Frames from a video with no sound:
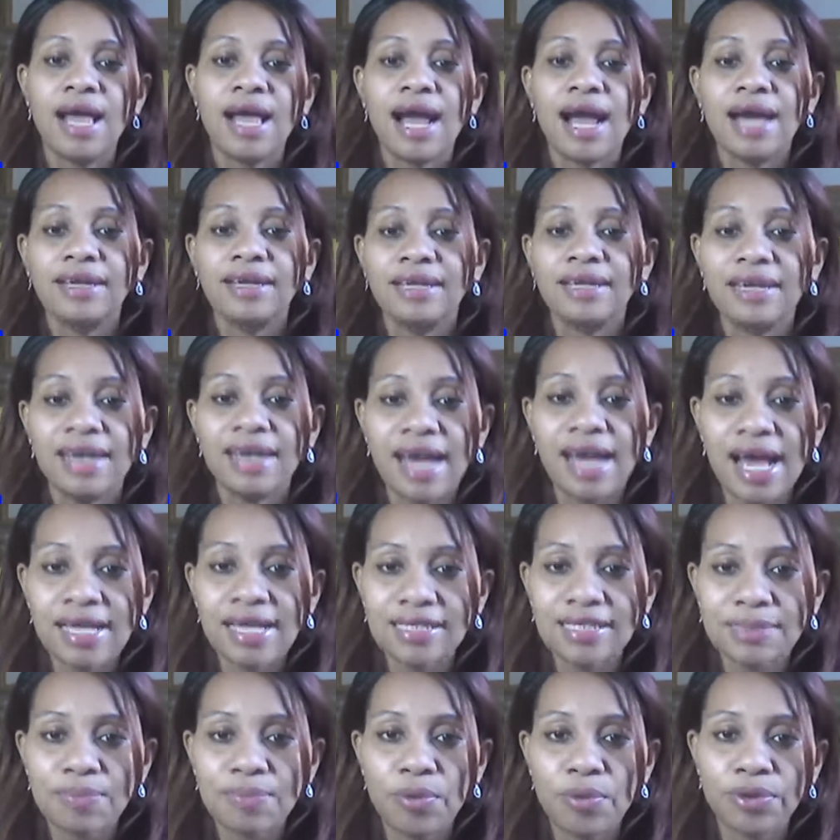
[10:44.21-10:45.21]
And the
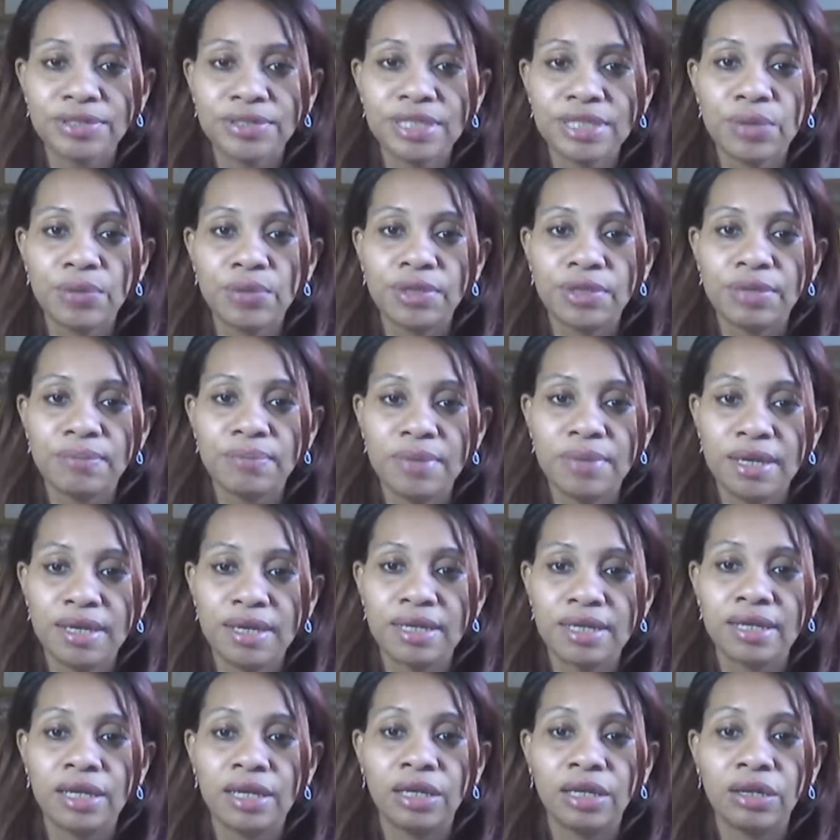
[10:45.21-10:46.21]
last point I want to make
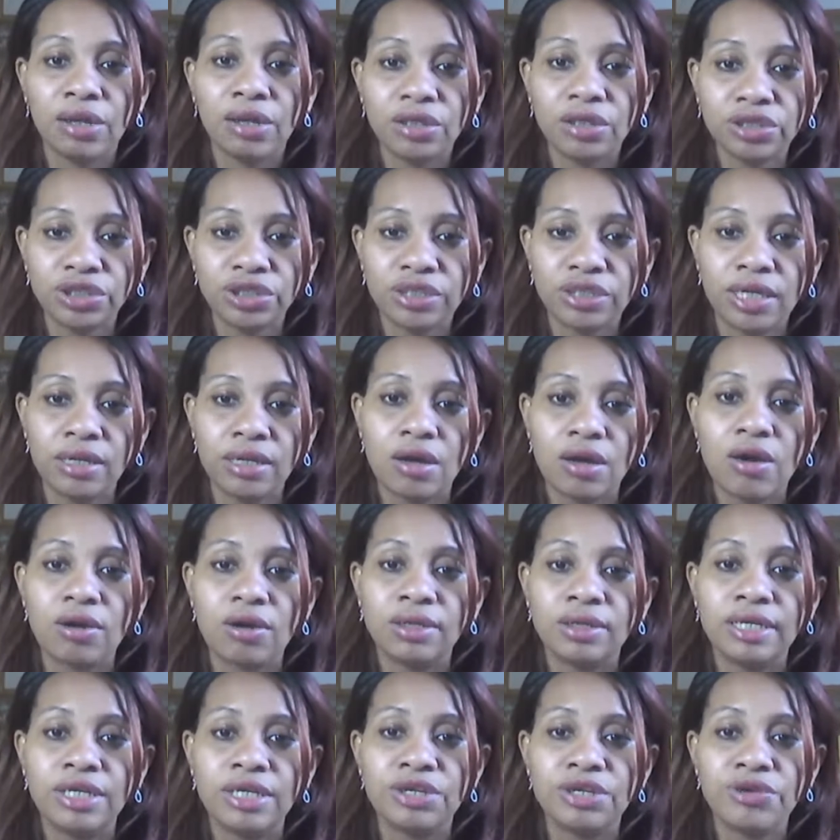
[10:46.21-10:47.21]
in a nutshell
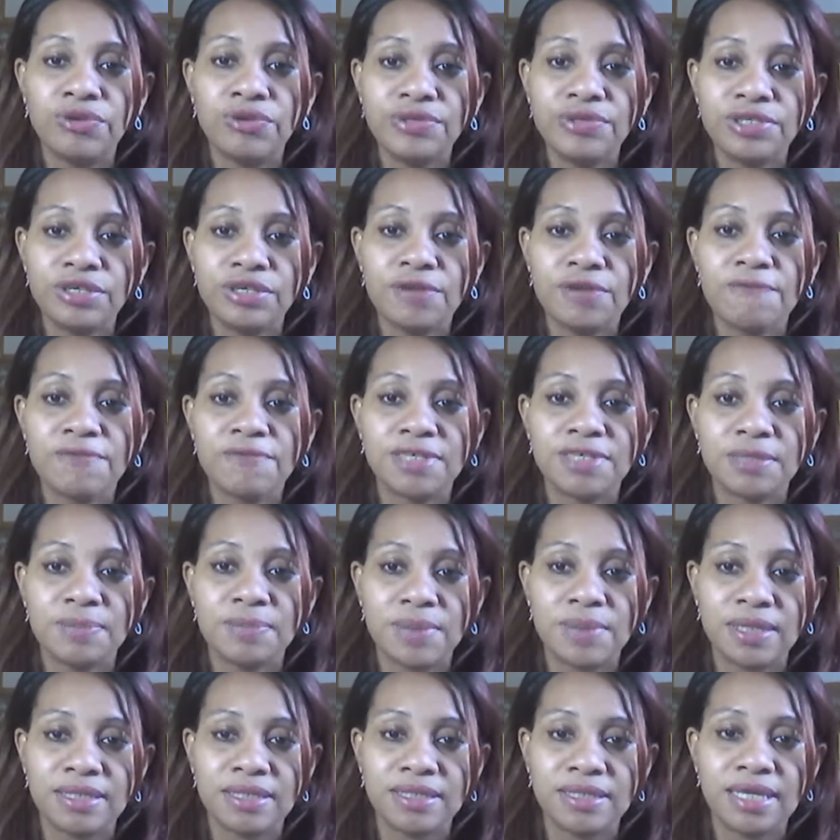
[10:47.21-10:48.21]
on increasing your
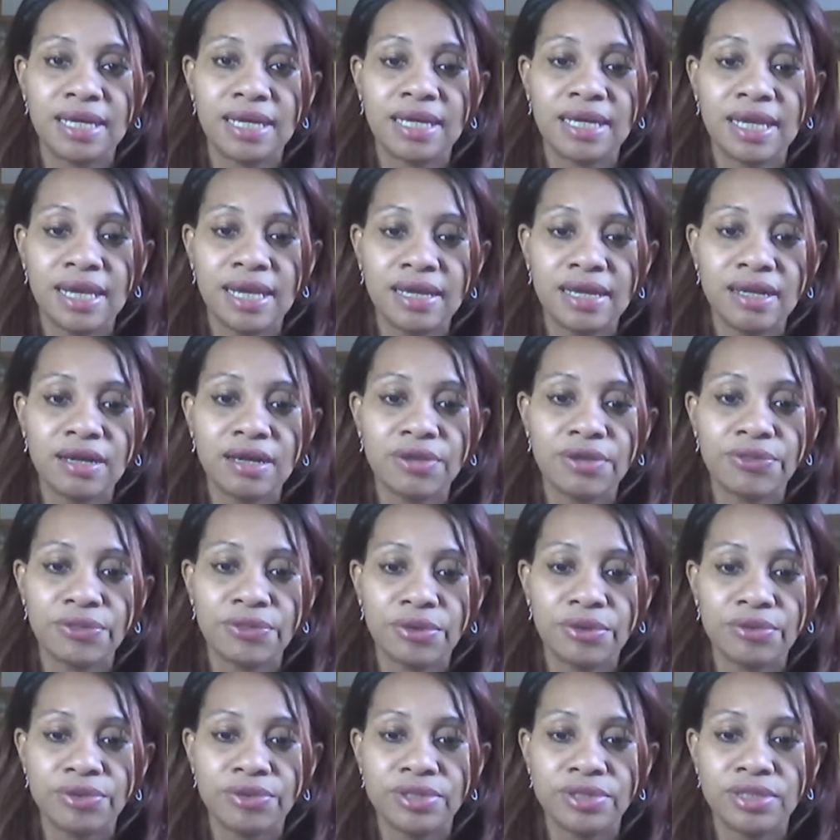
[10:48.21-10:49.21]
visibility and gaining
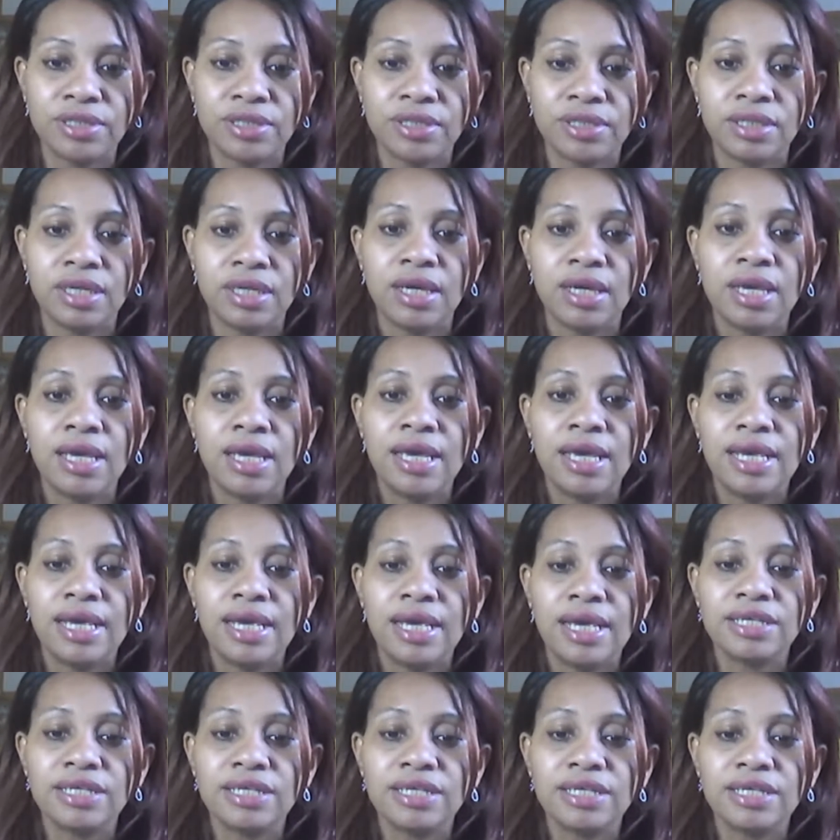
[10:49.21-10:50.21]
authority
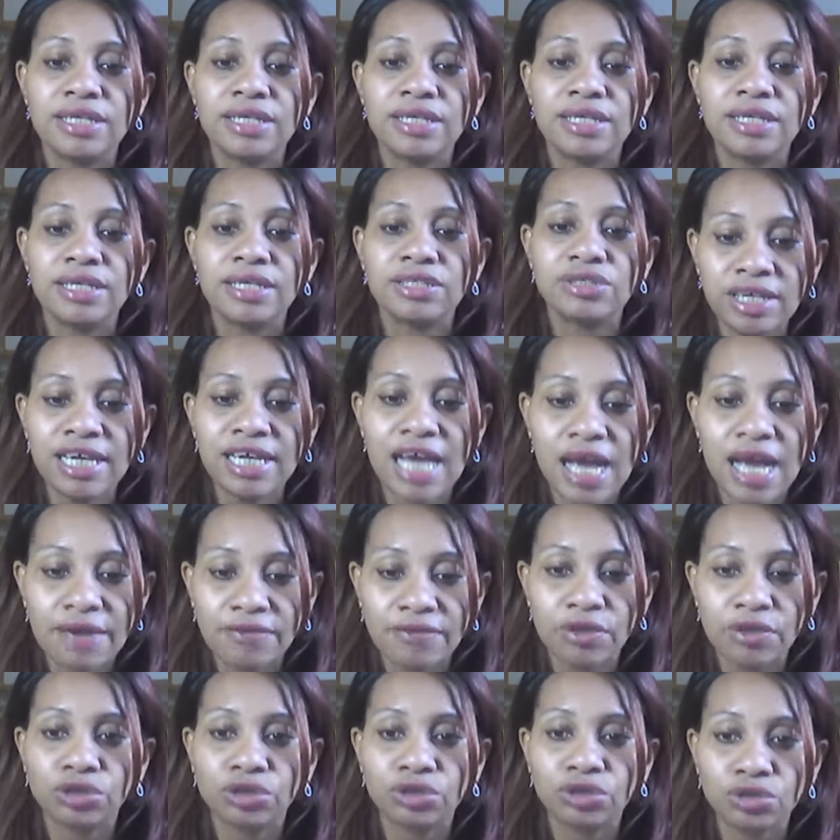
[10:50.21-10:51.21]
is to really have
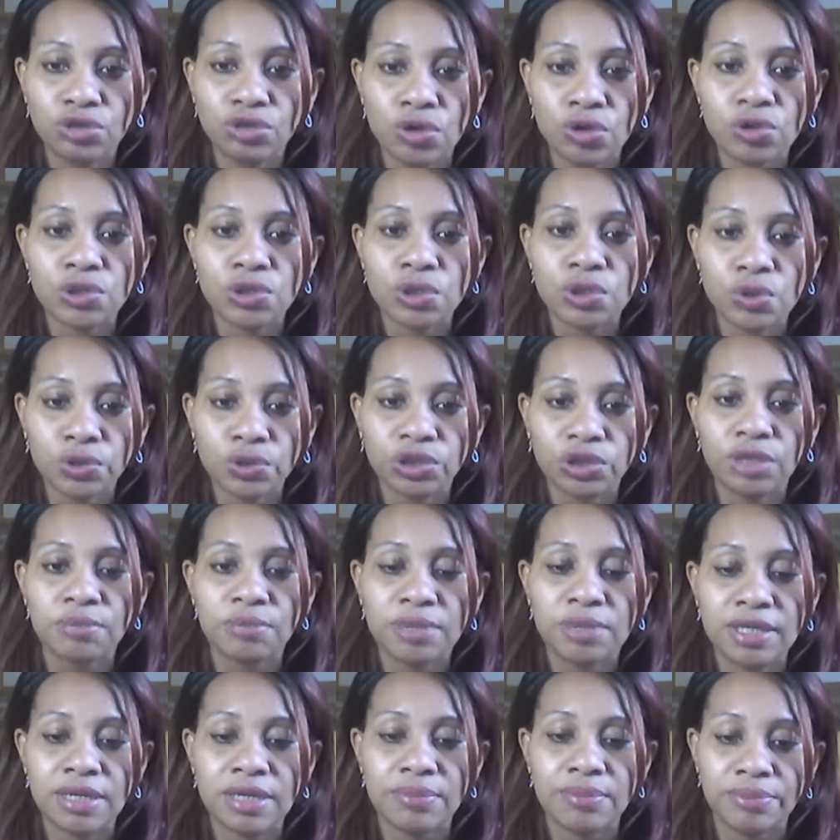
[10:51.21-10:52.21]
a strong social
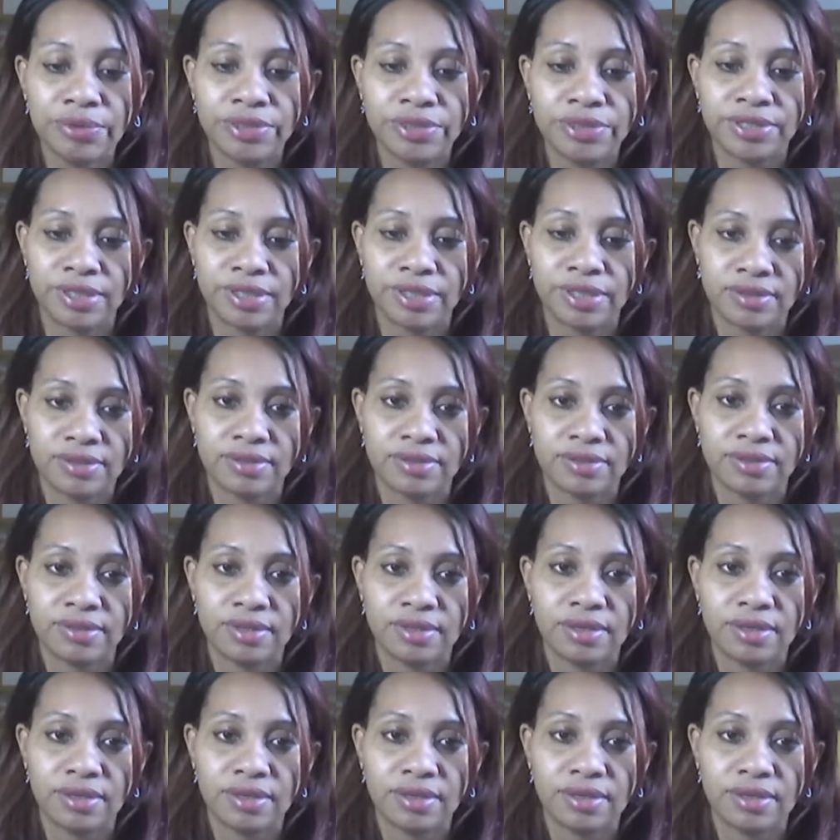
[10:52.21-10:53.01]
media presence.